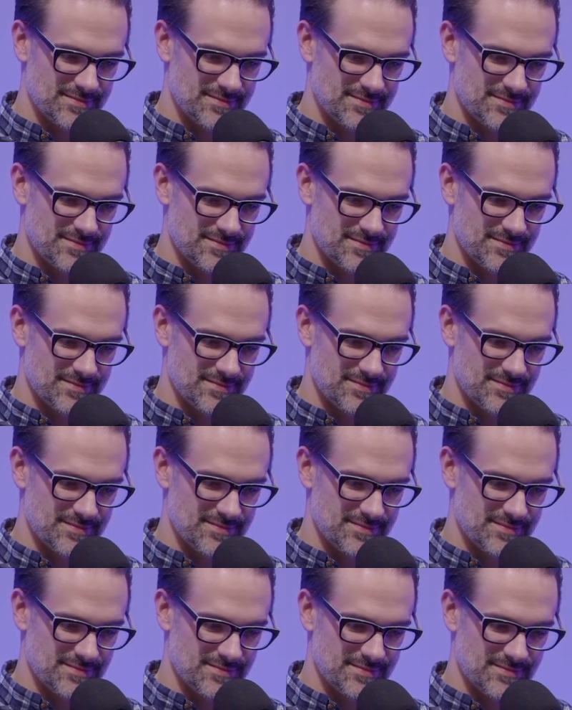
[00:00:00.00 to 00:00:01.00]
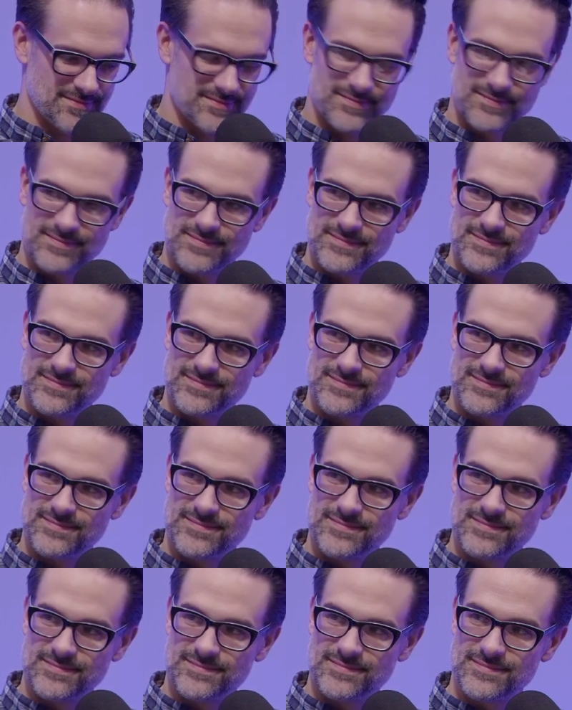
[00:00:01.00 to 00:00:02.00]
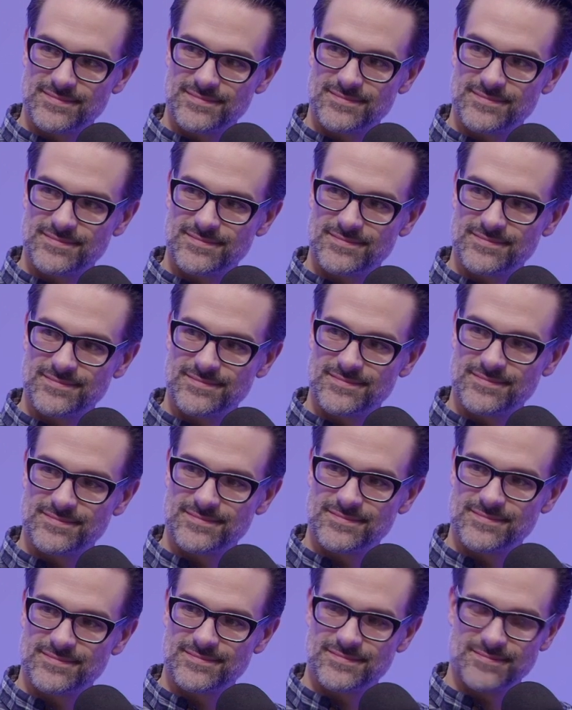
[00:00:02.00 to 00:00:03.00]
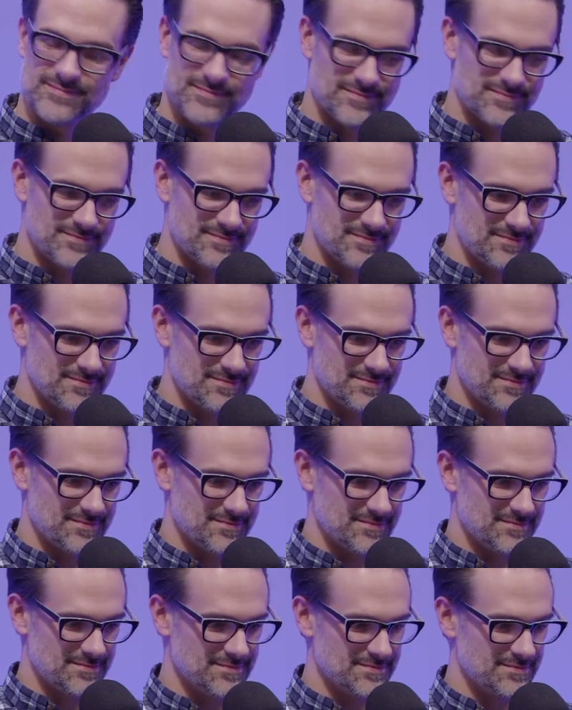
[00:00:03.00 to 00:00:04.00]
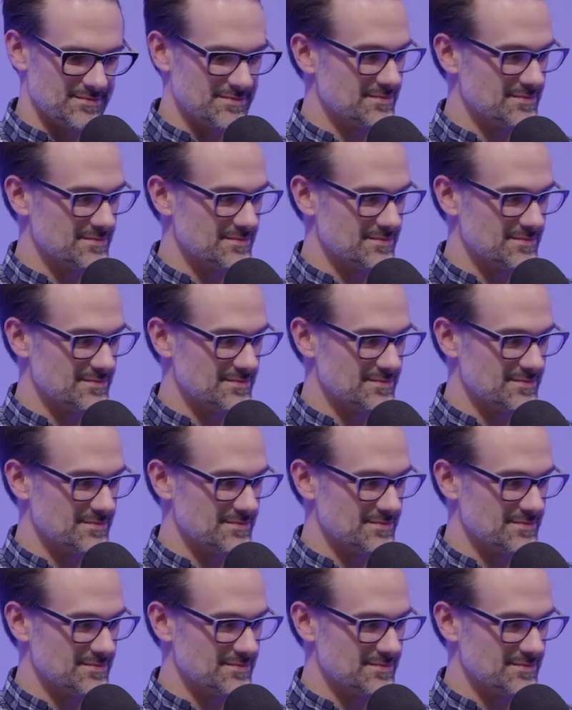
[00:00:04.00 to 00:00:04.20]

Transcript: [no speech]